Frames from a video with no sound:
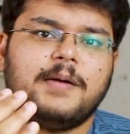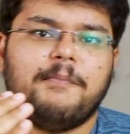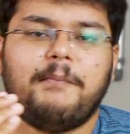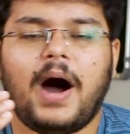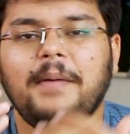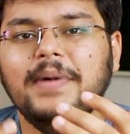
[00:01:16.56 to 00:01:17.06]

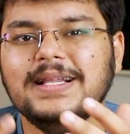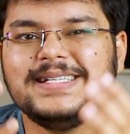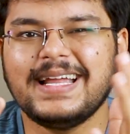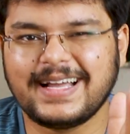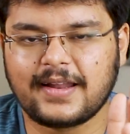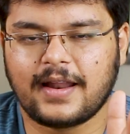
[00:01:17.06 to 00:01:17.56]
Marbles
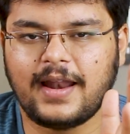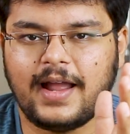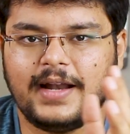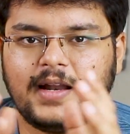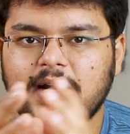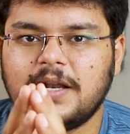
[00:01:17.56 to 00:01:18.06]
and
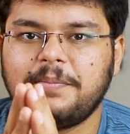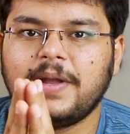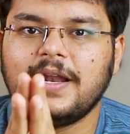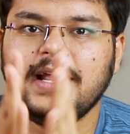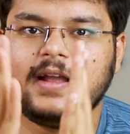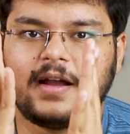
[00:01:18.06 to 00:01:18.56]
granite are
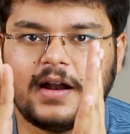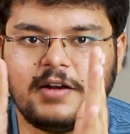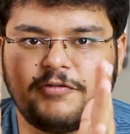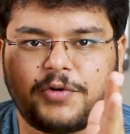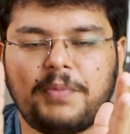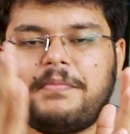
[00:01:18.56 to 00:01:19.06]
typically
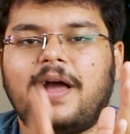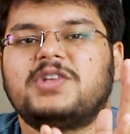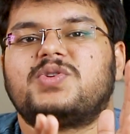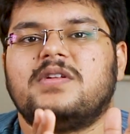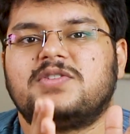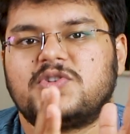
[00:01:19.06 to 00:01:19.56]
cut from
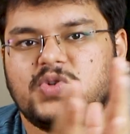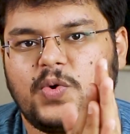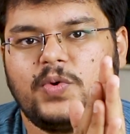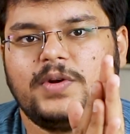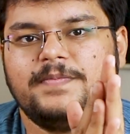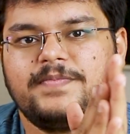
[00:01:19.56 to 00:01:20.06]
natural
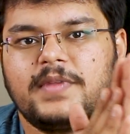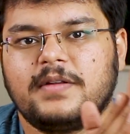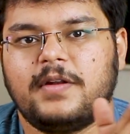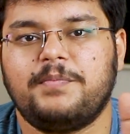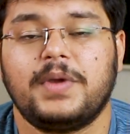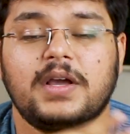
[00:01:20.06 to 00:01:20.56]
stone.
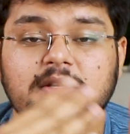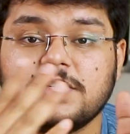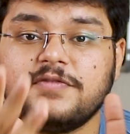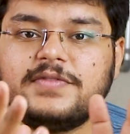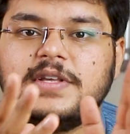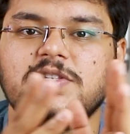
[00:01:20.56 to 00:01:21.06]
Because
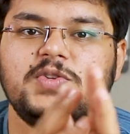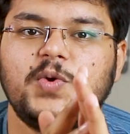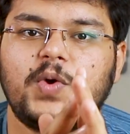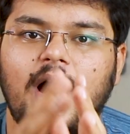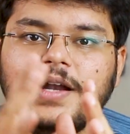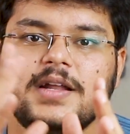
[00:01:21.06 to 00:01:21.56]
of this,
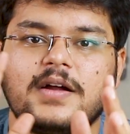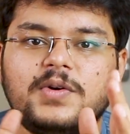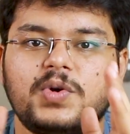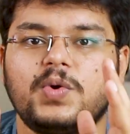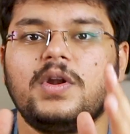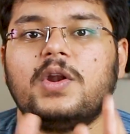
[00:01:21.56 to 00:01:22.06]
you can't
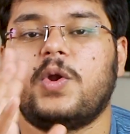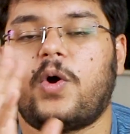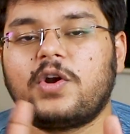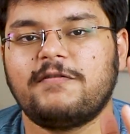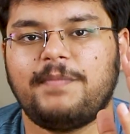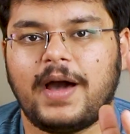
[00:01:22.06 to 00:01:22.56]
control a
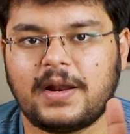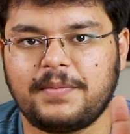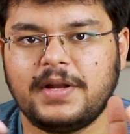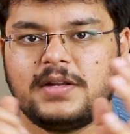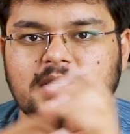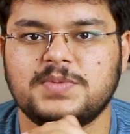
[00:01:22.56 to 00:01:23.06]
lot of
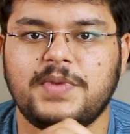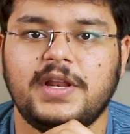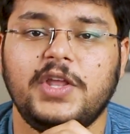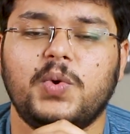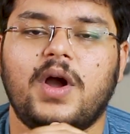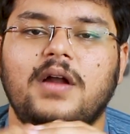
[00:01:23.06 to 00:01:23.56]
parameters,
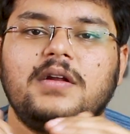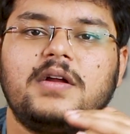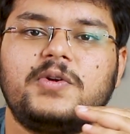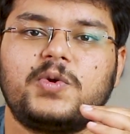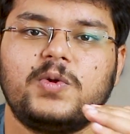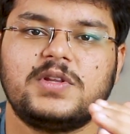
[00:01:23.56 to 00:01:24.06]
meaning you can't
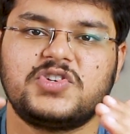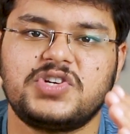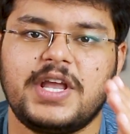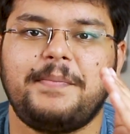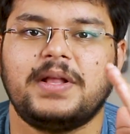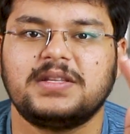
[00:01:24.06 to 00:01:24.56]
control the
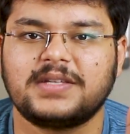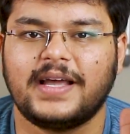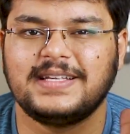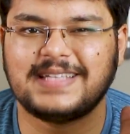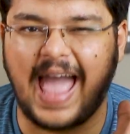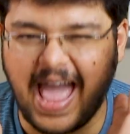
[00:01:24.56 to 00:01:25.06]
shape and
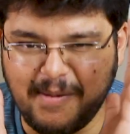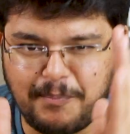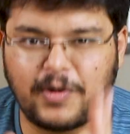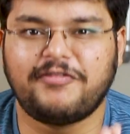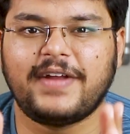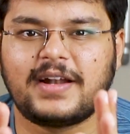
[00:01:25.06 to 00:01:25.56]
size
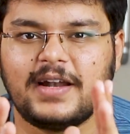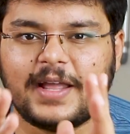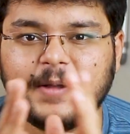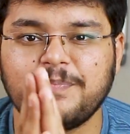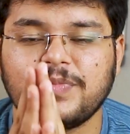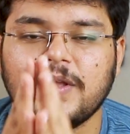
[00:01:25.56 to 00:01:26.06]

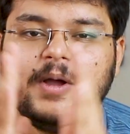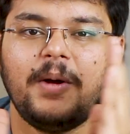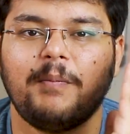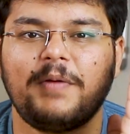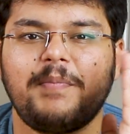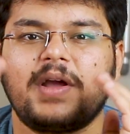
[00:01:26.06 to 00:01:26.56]
perfectly.
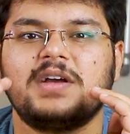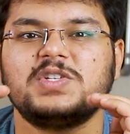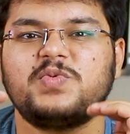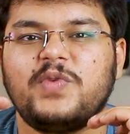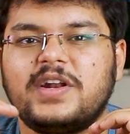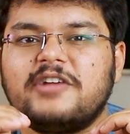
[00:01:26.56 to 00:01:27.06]
But because
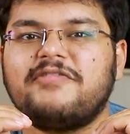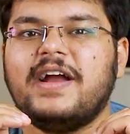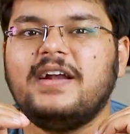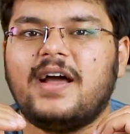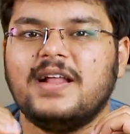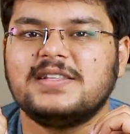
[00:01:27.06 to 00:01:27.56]

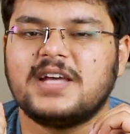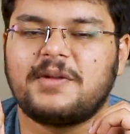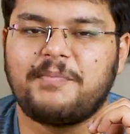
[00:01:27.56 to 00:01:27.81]
vitrified tiles are